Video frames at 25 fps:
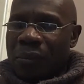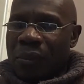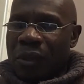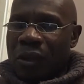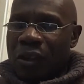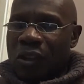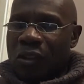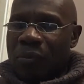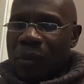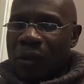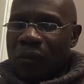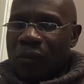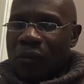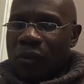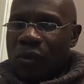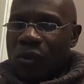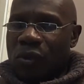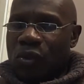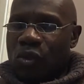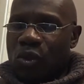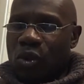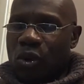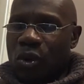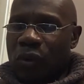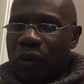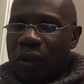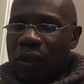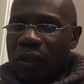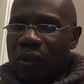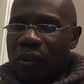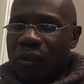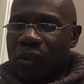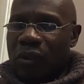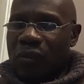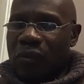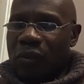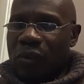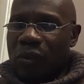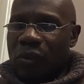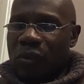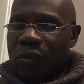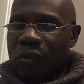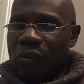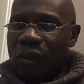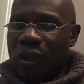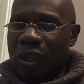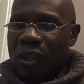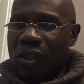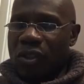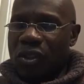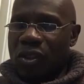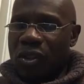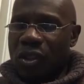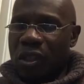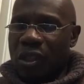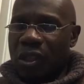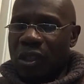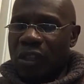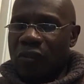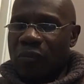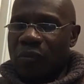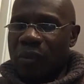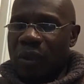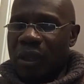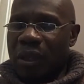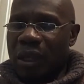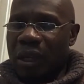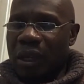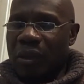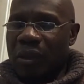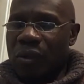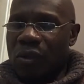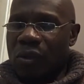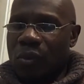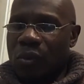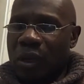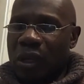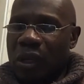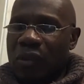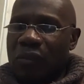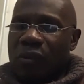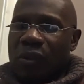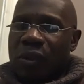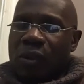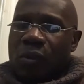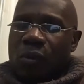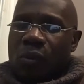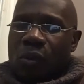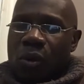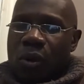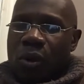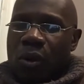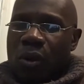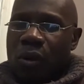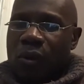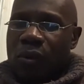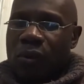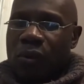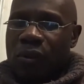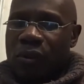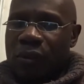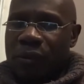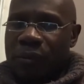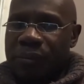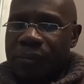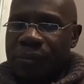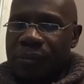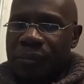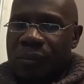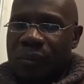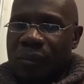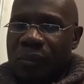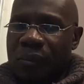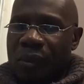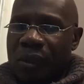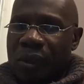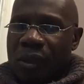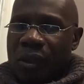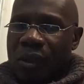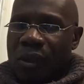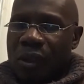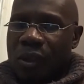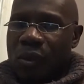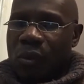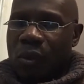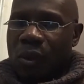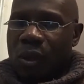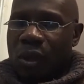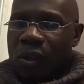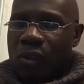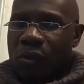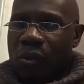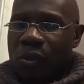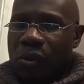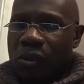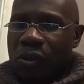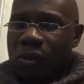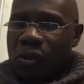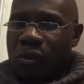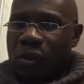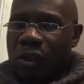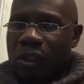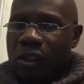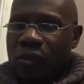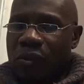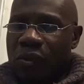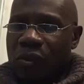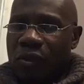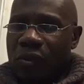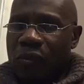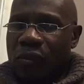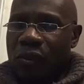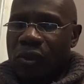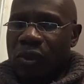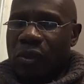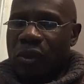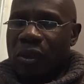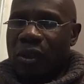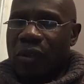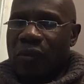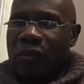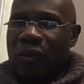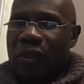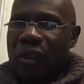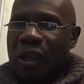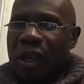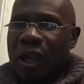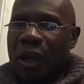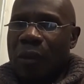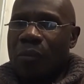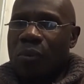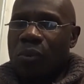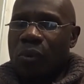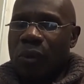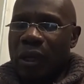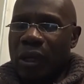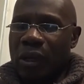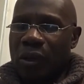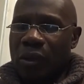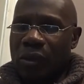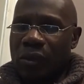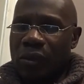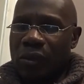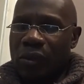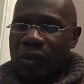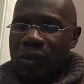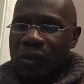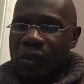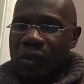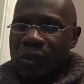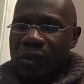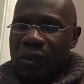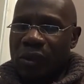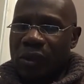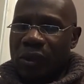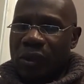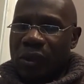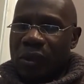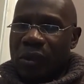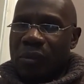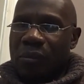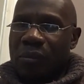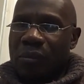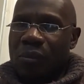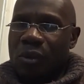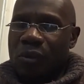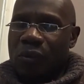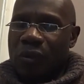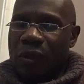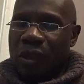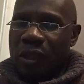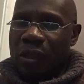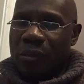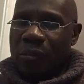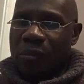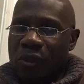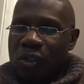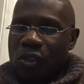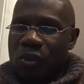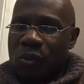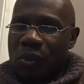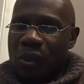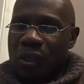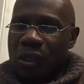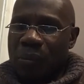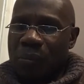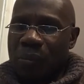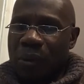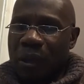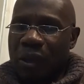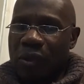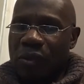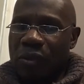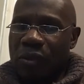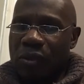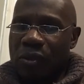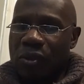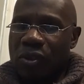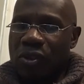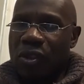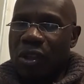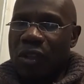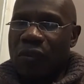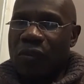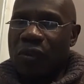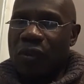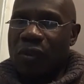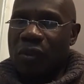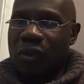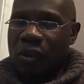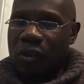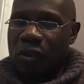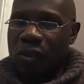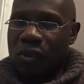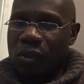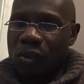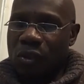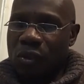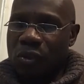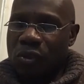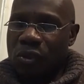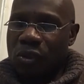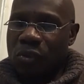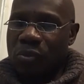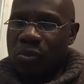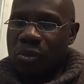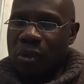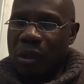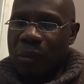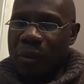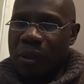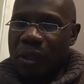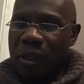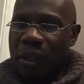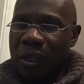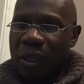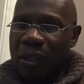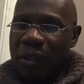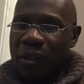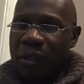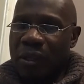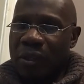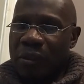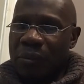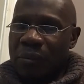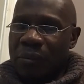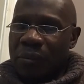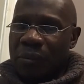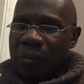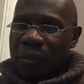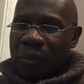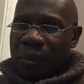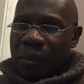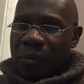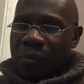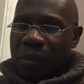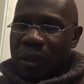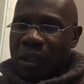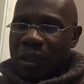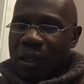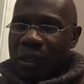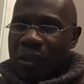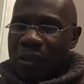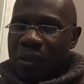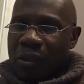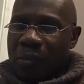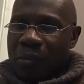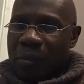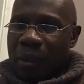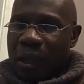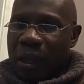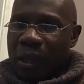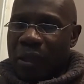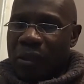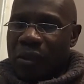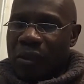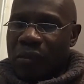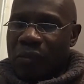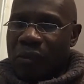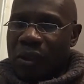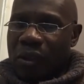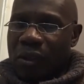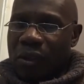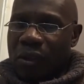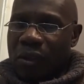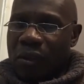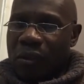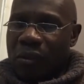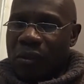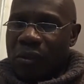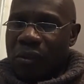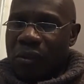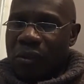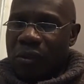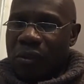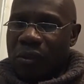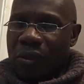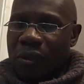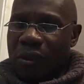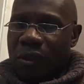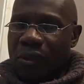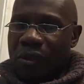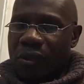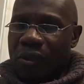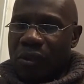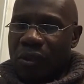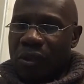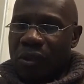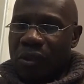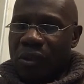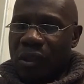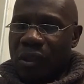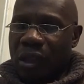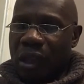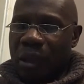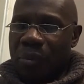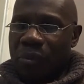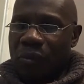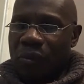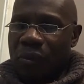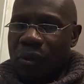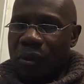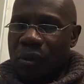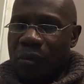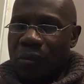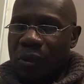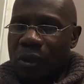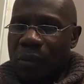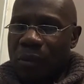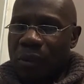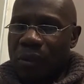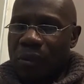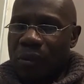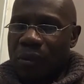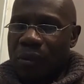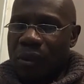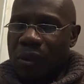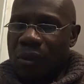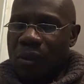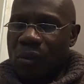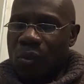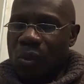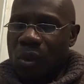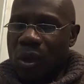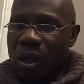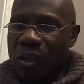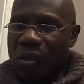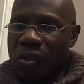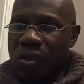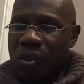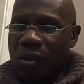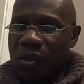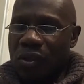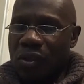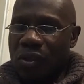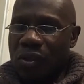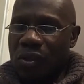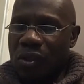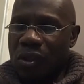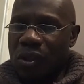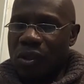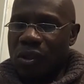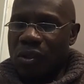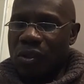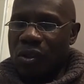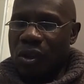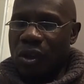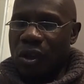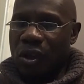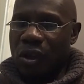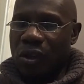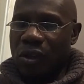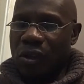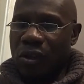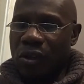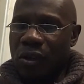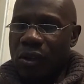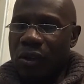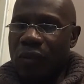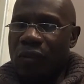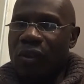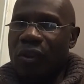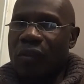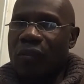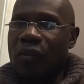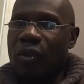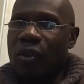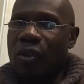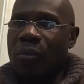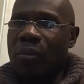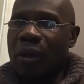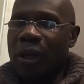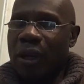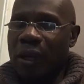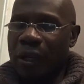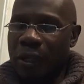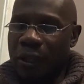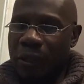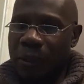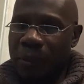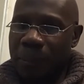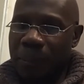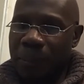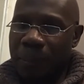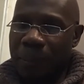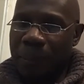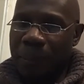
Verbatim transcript: that is meant for the tourists and for the rich that live behind the white villa walls. He walks with the graceful fury of the abuelos, moving between a boxer's shuffle and a soldier's promenade, making demands of the earth until he stops for a moment and watches the guitar curves of your body.